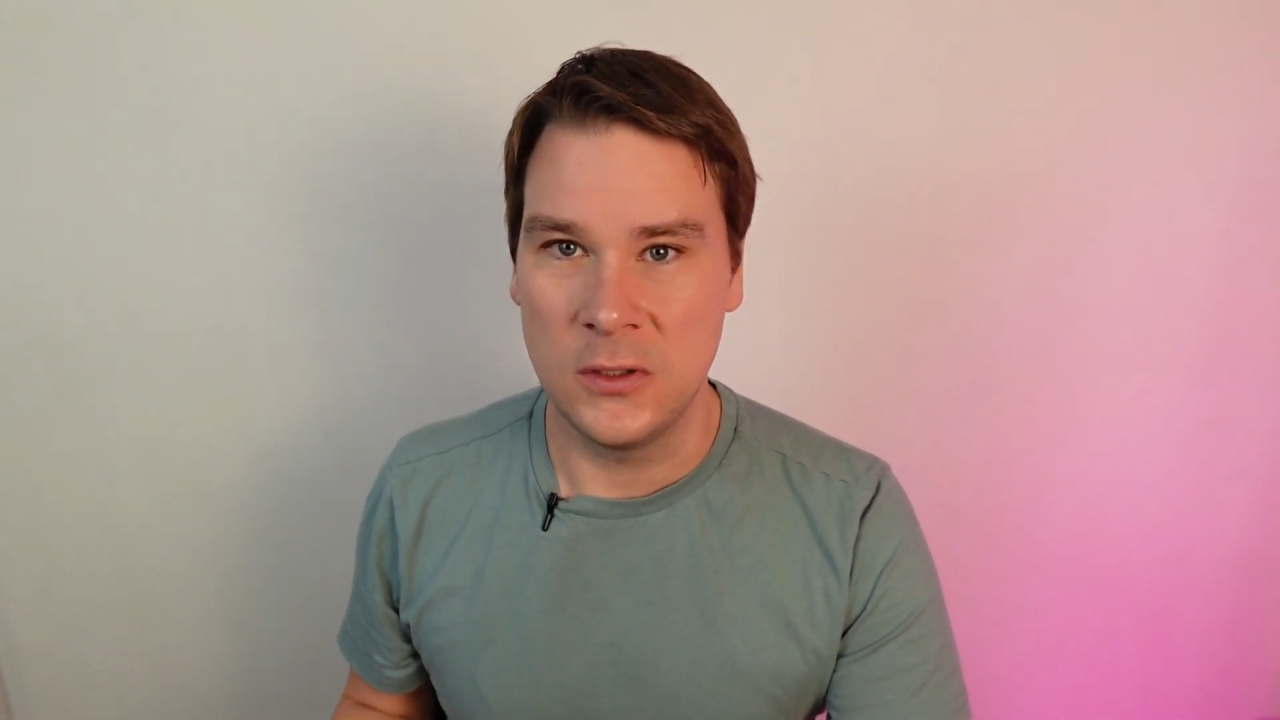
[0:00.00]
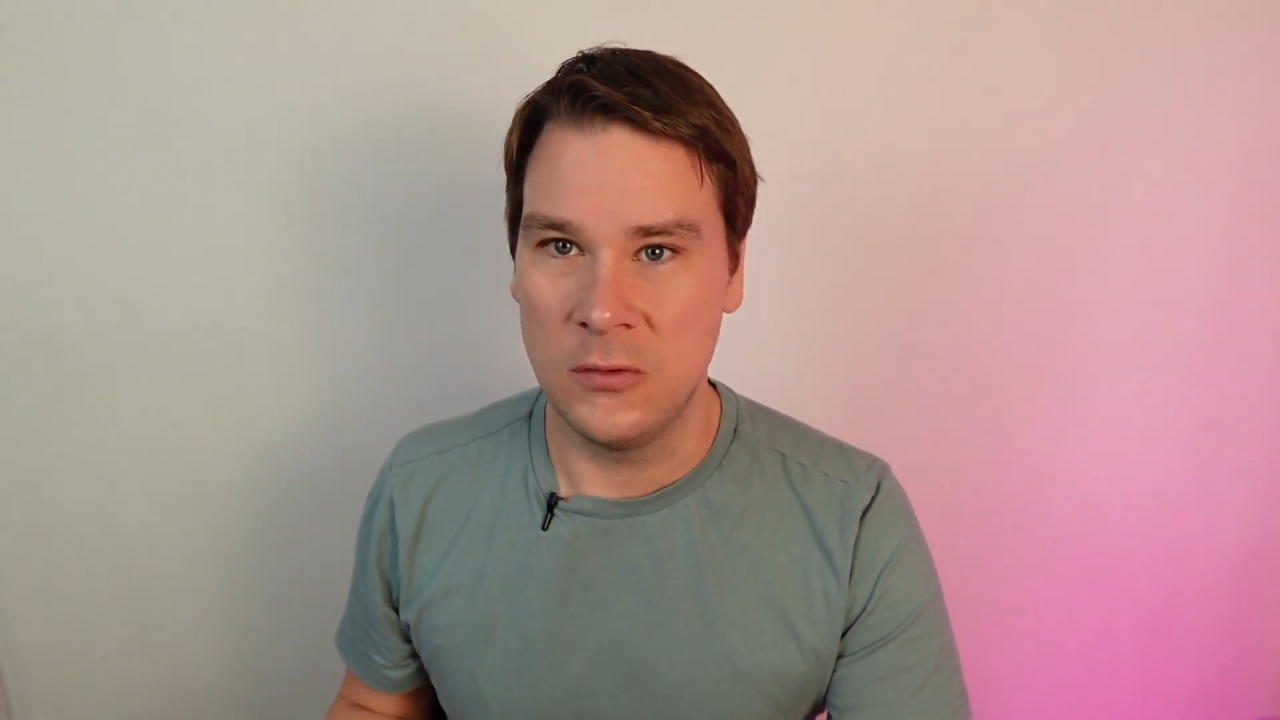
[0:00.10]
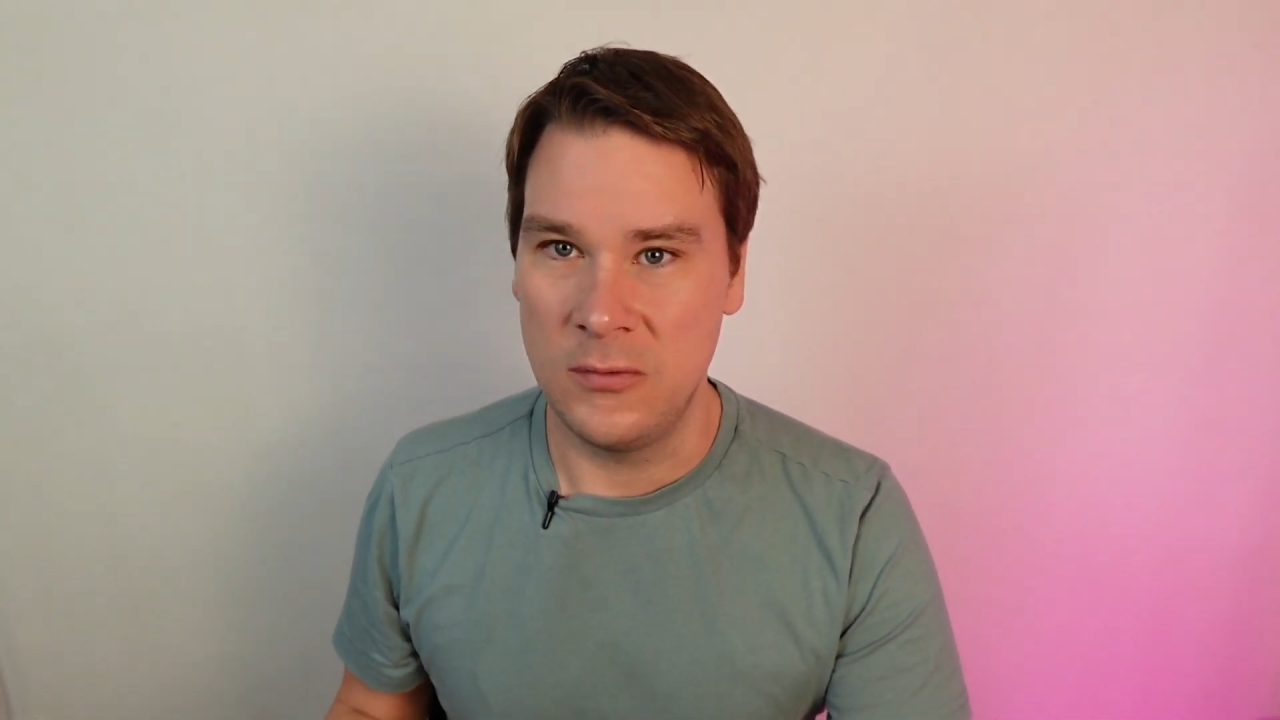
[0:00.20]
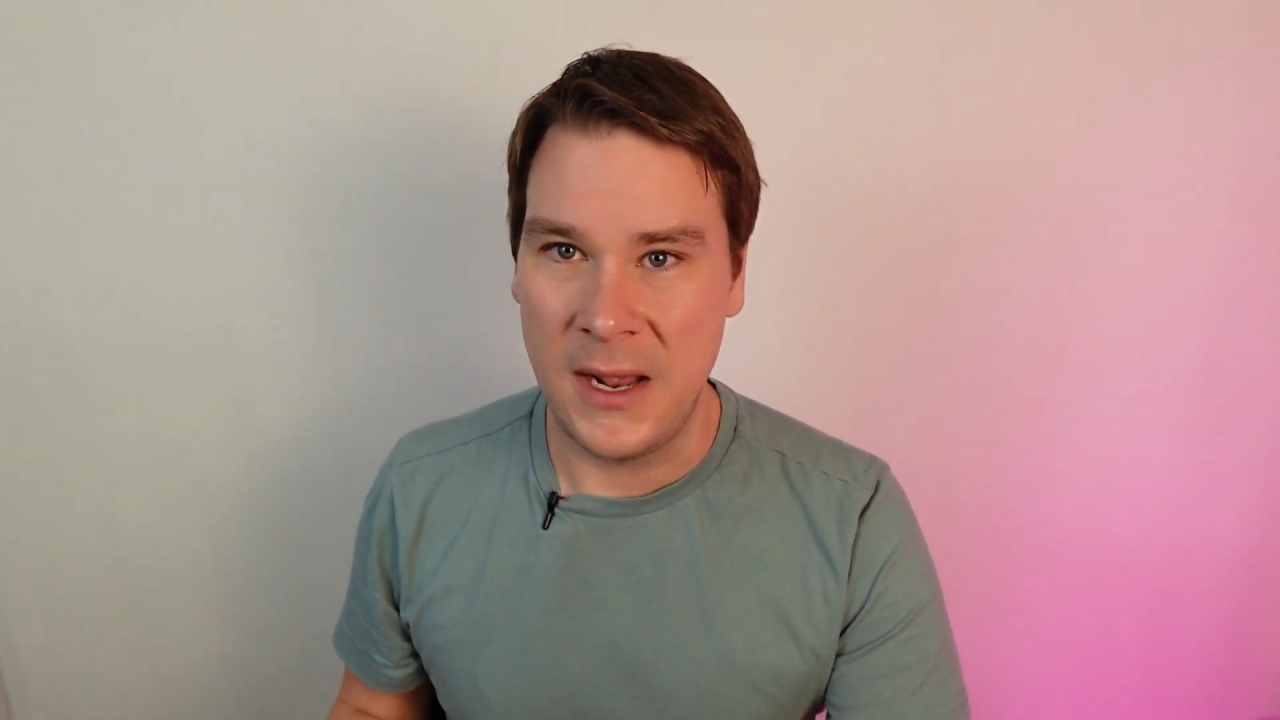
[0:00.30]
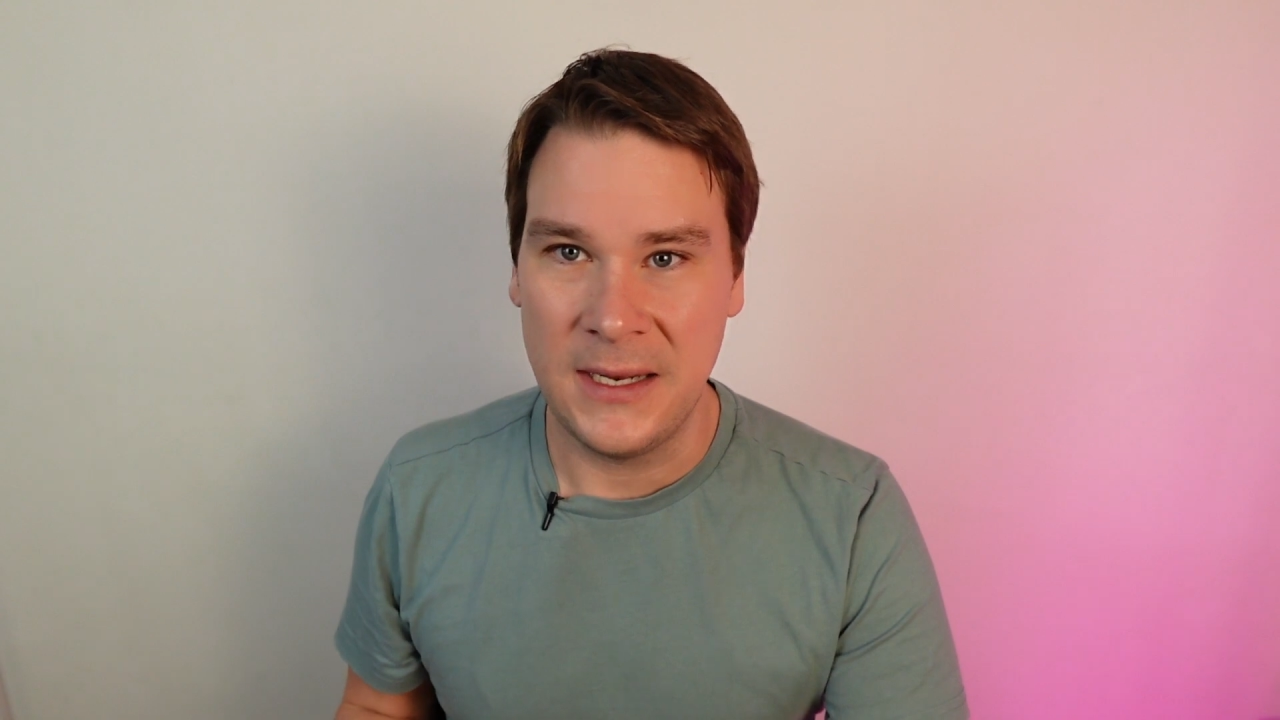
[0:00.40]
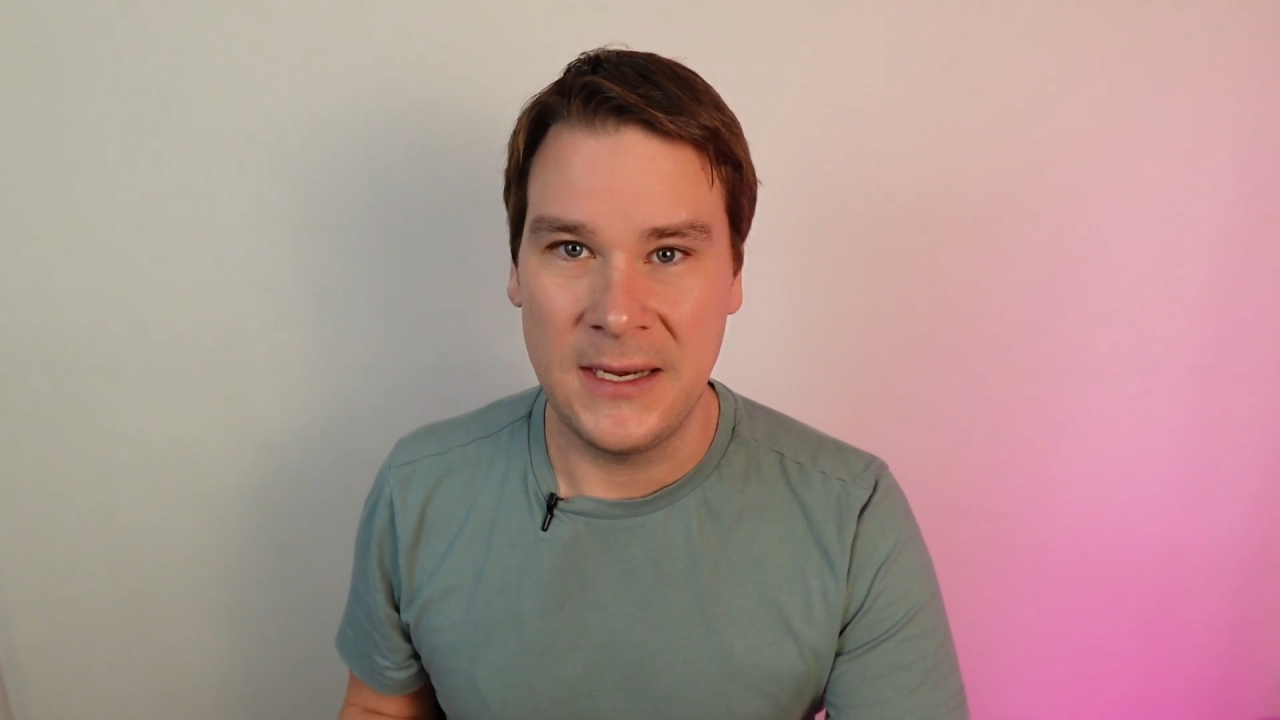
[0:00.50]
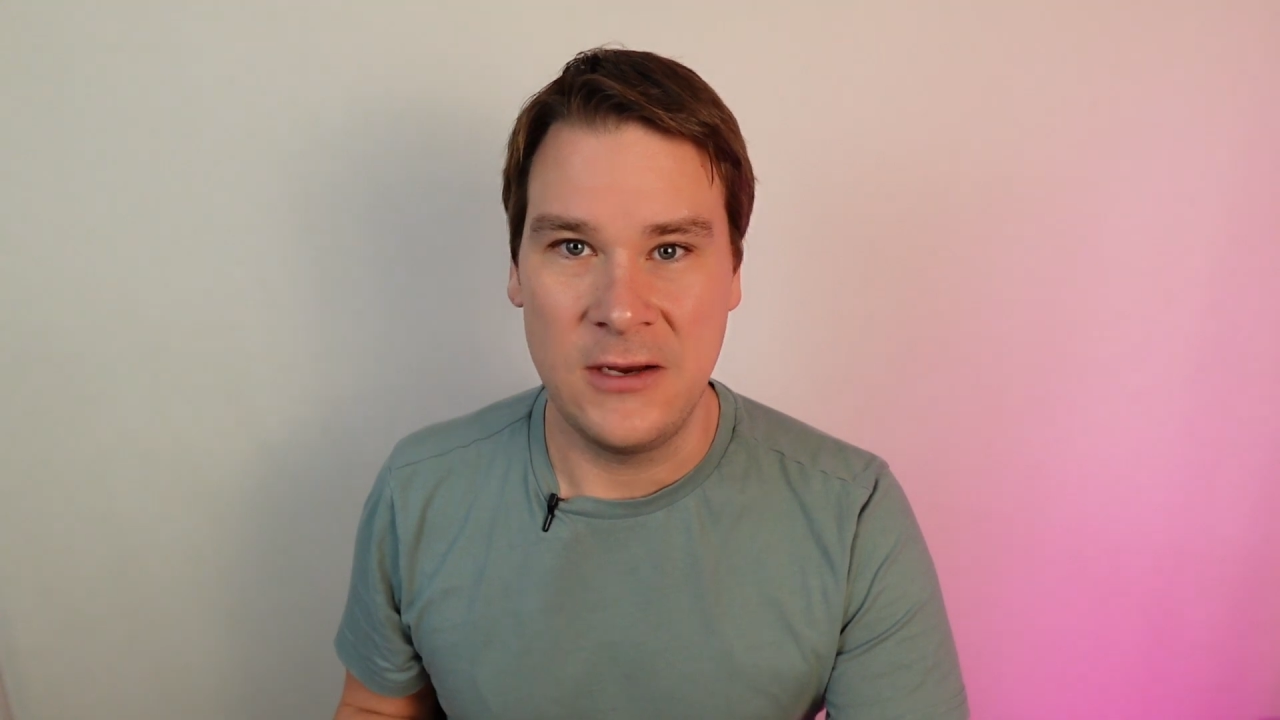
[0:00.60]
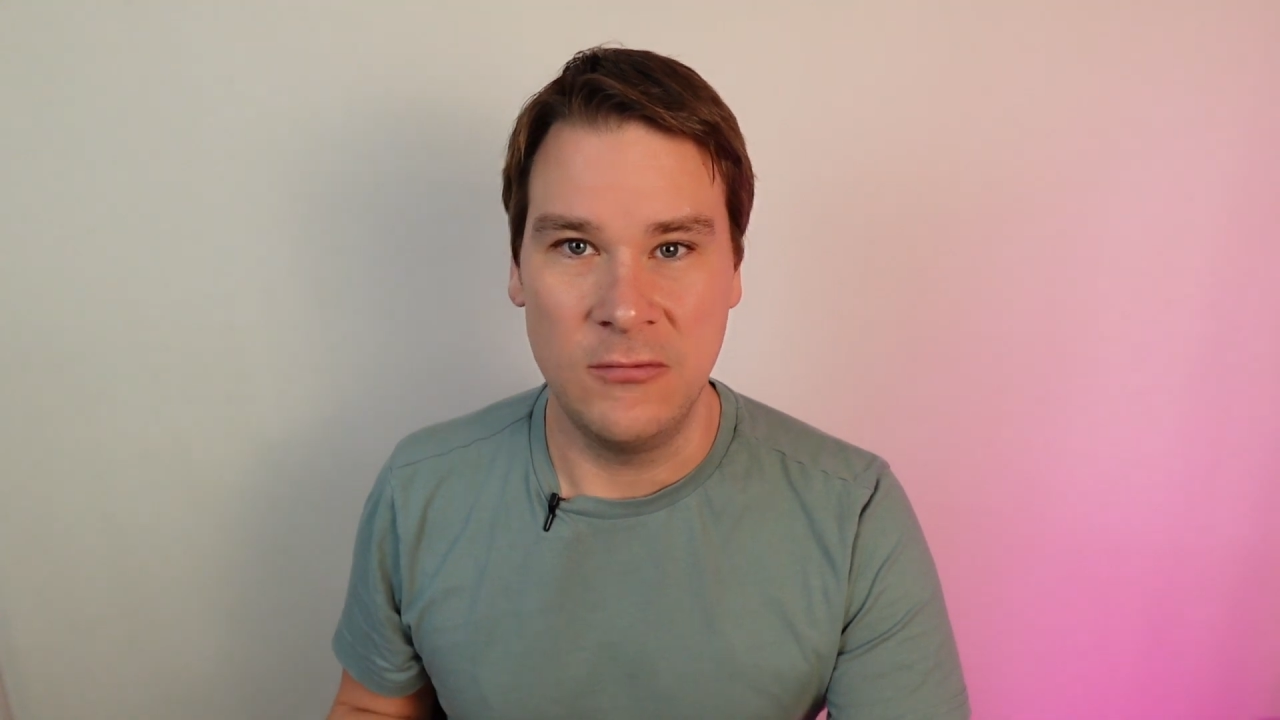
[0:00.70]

correctly